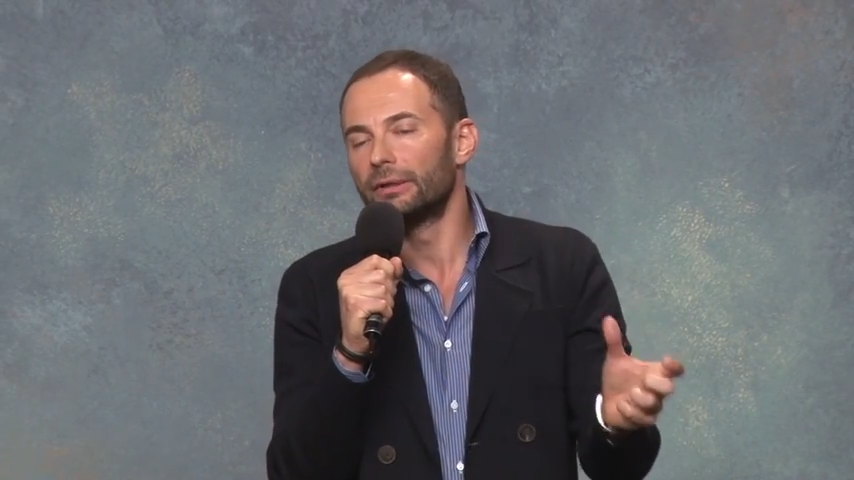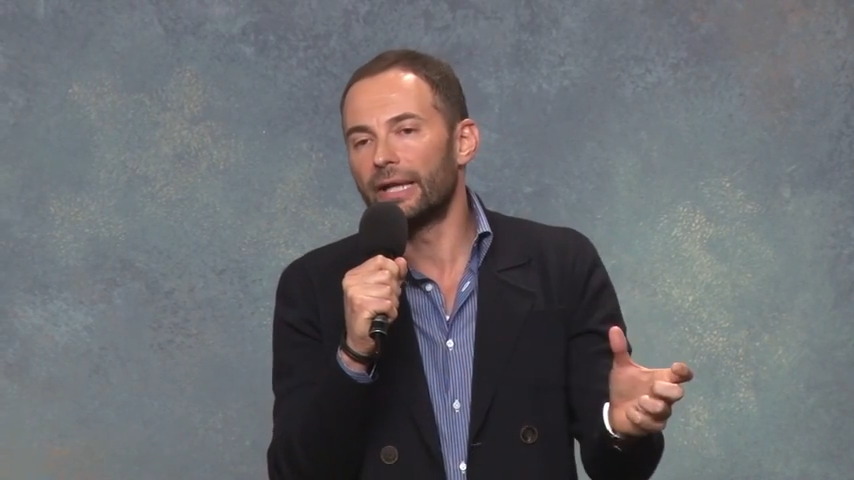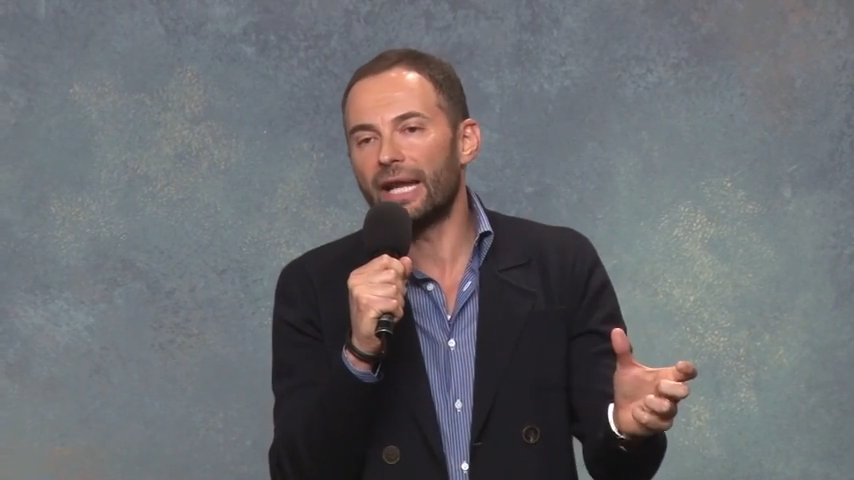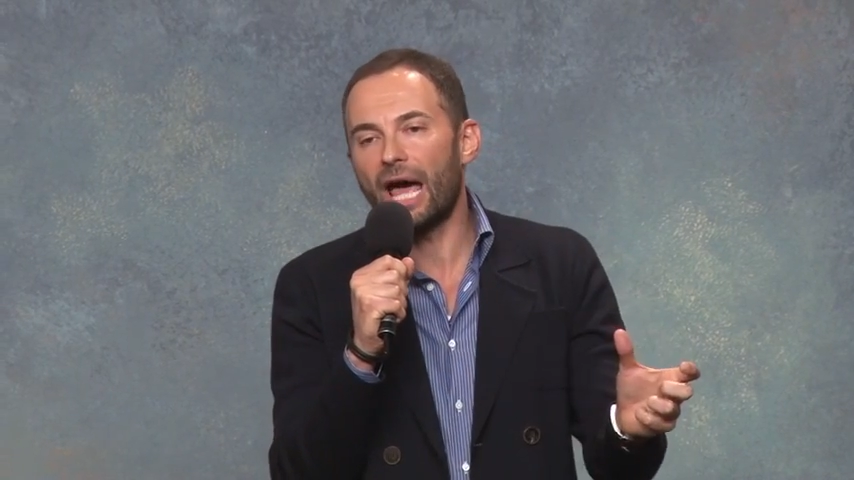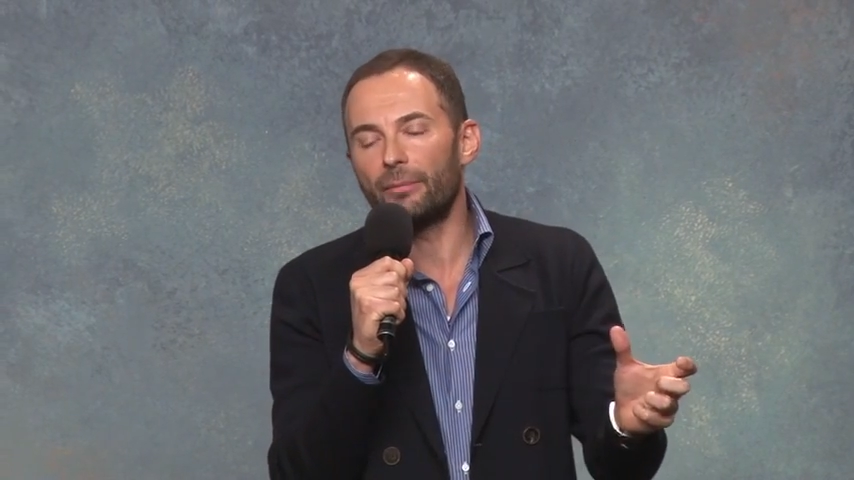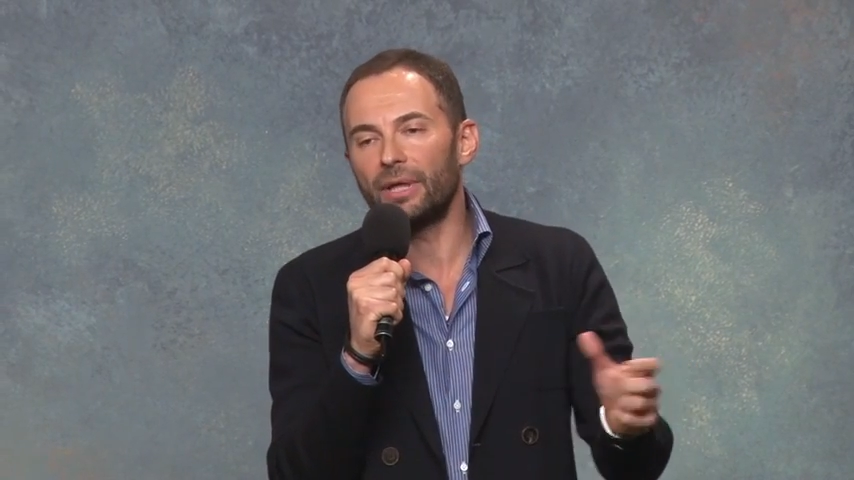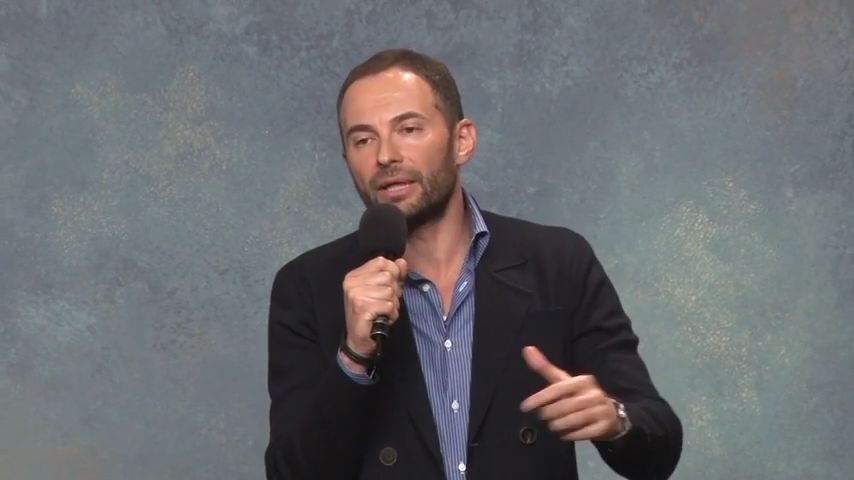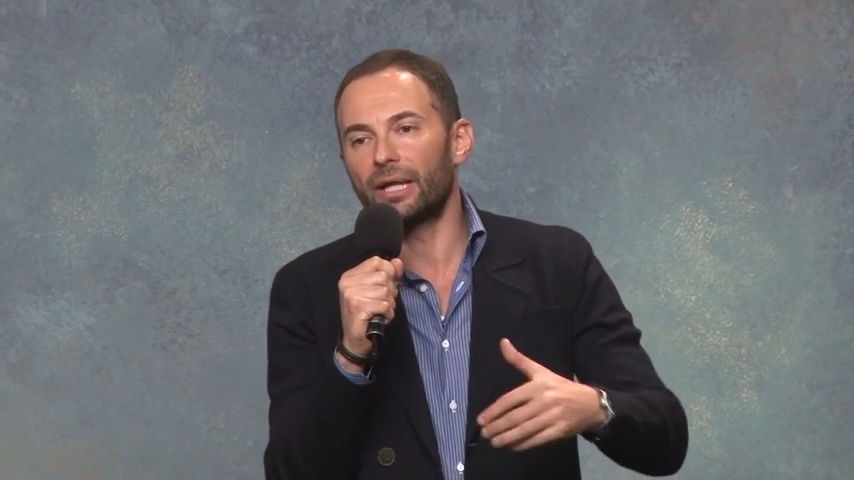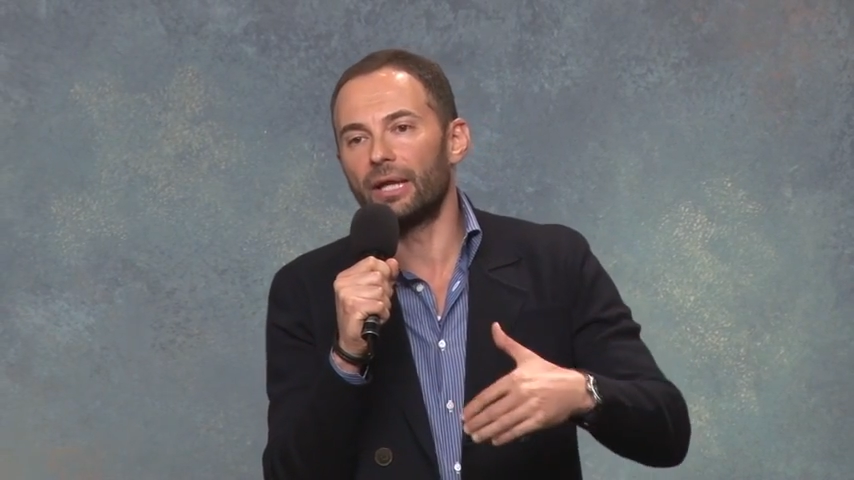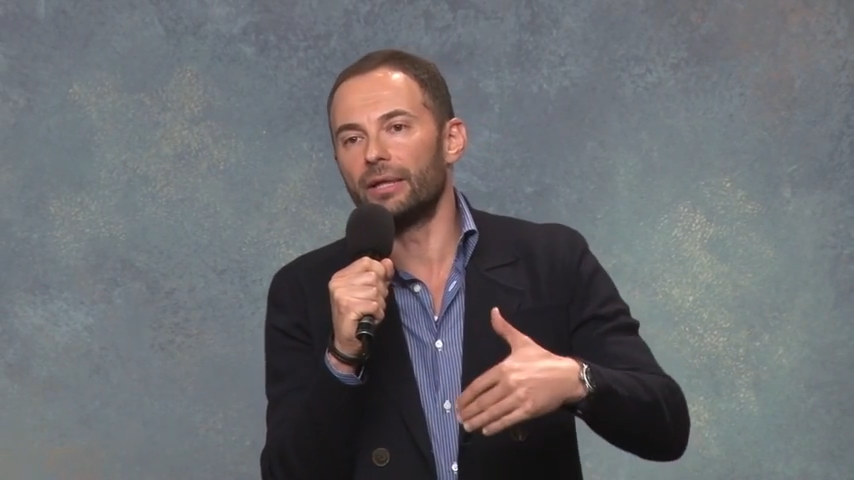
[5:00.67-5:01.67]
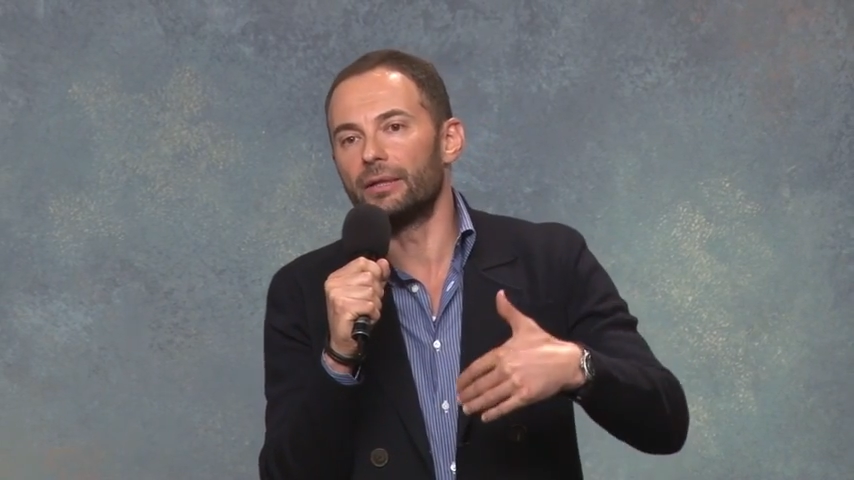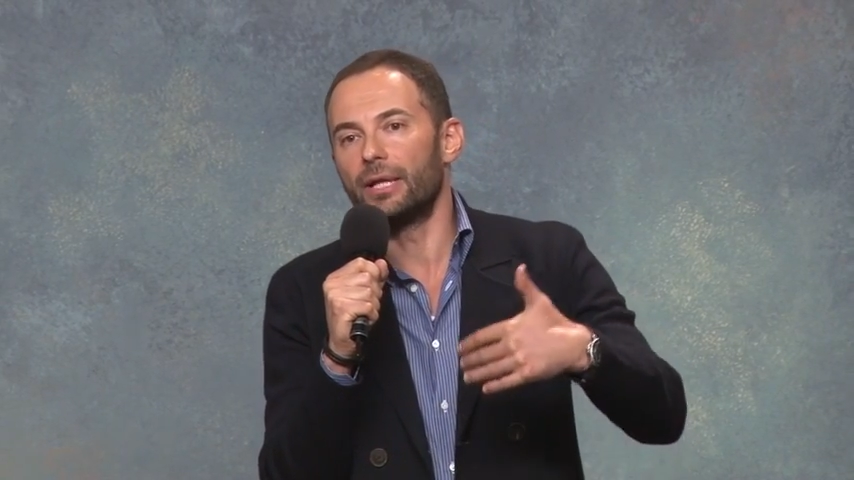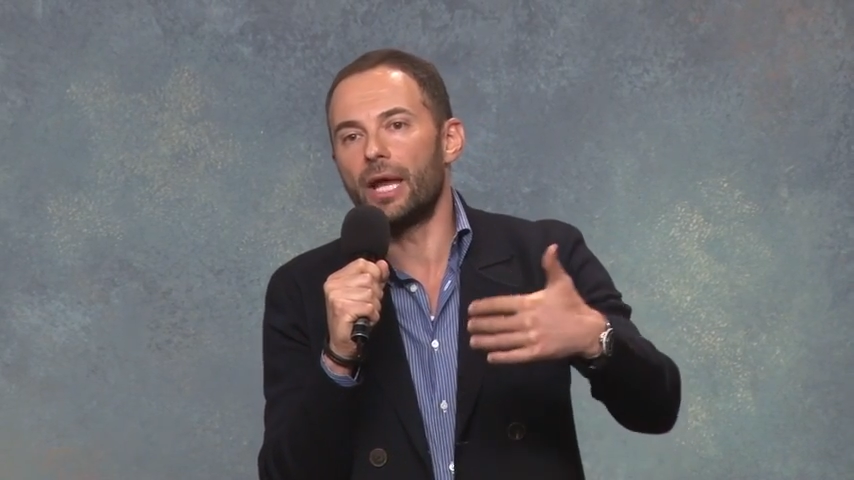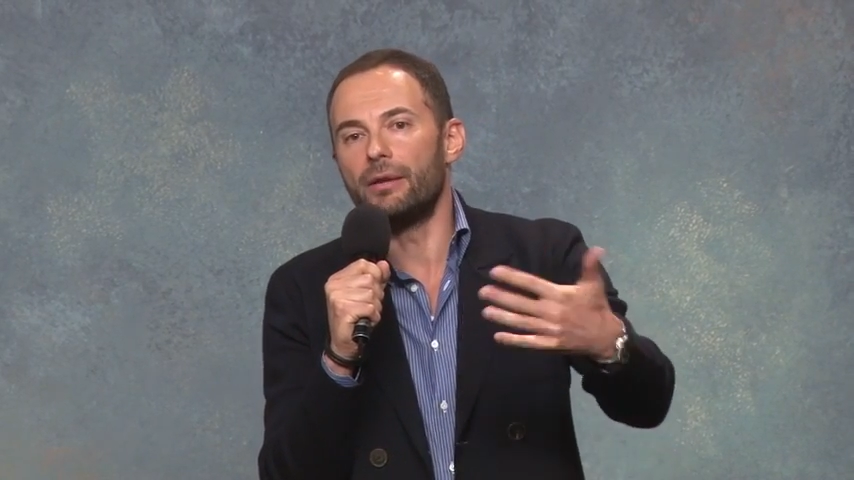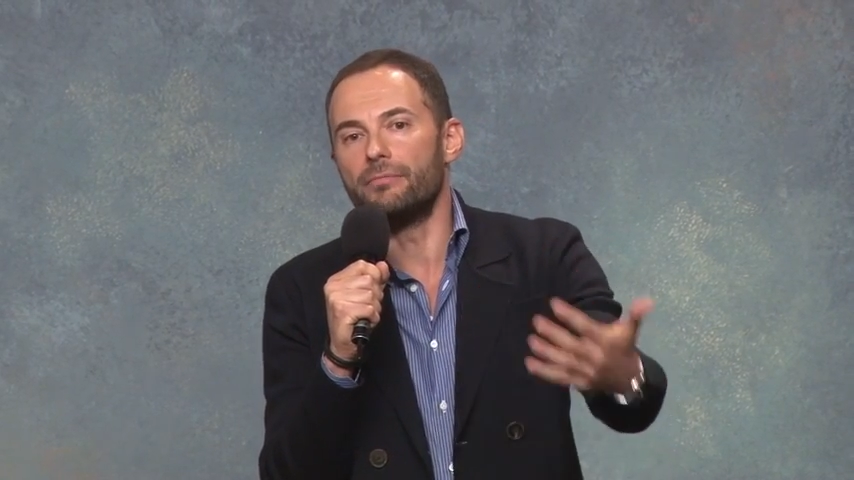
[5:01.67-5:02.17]
dynamic and
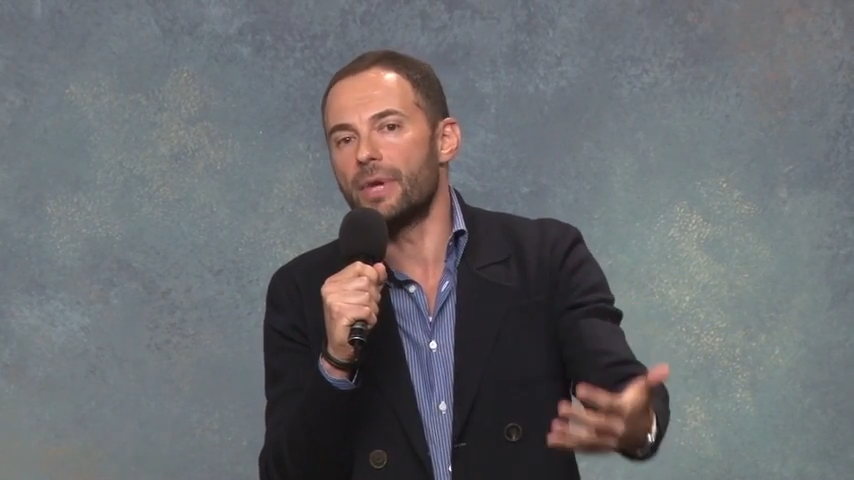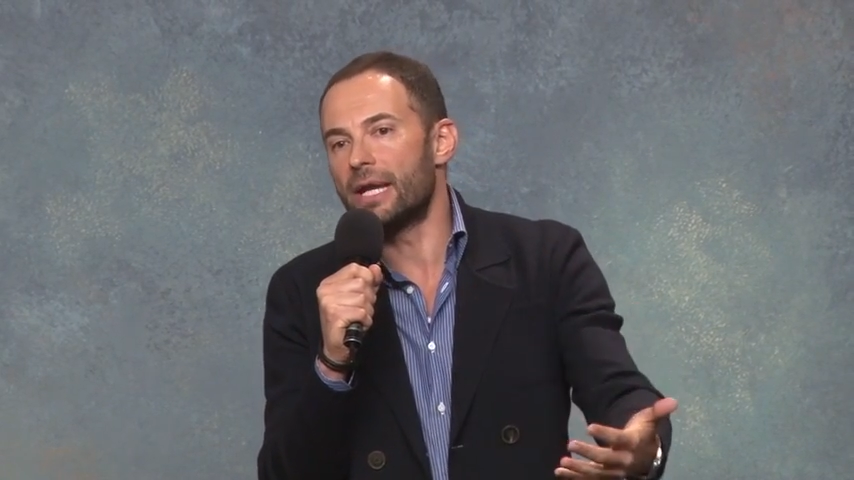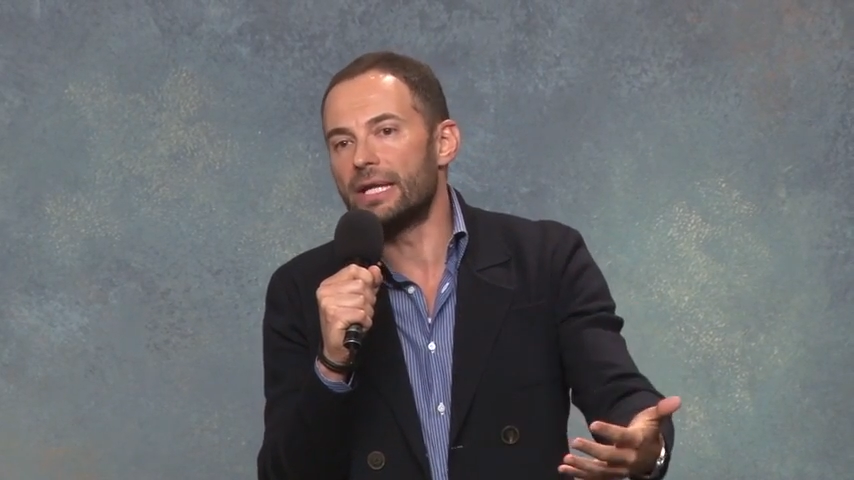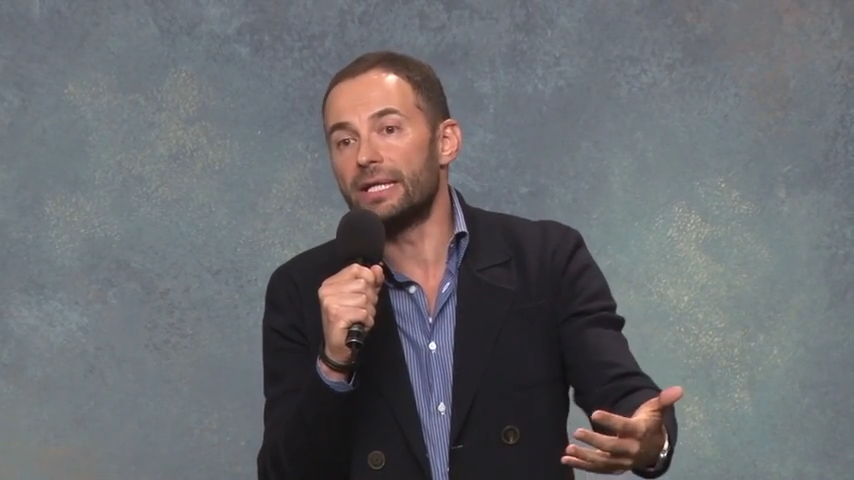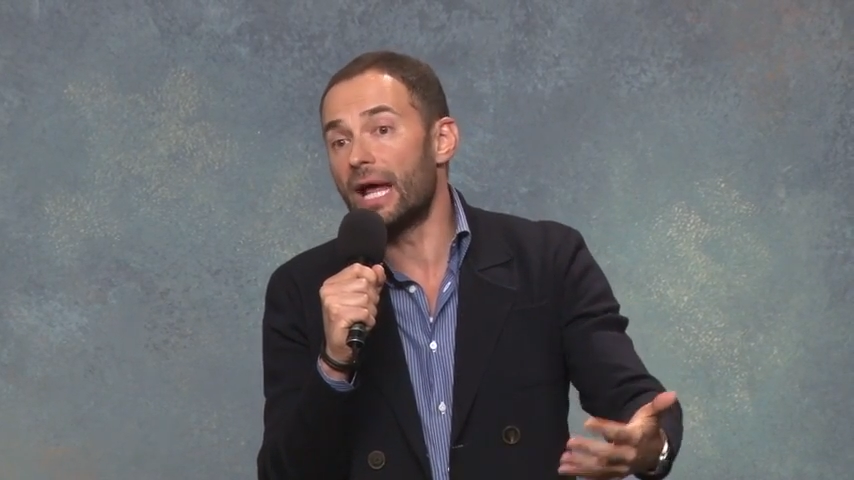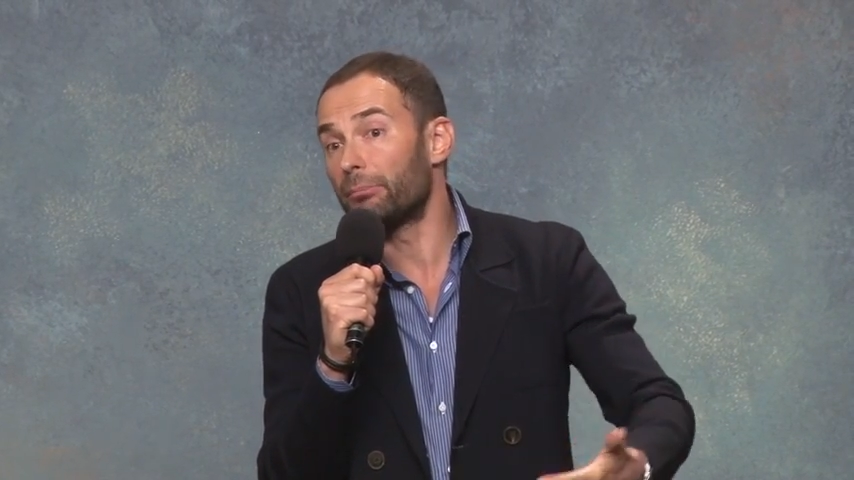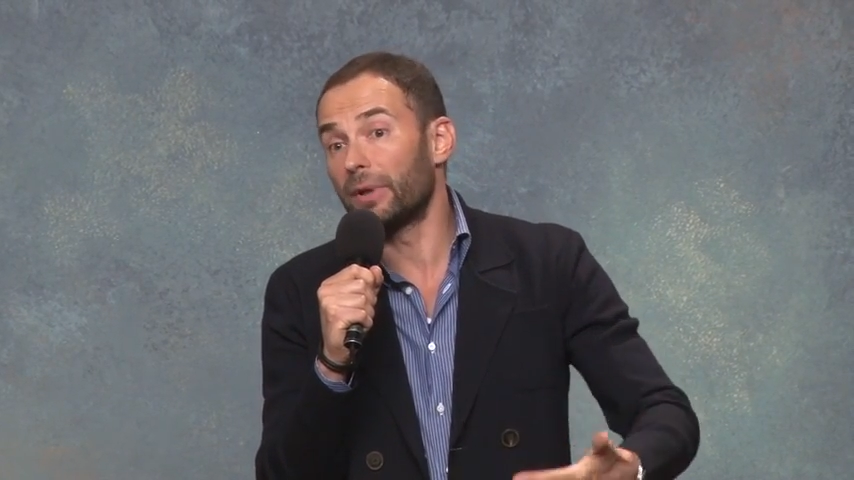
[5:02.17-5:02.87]
end up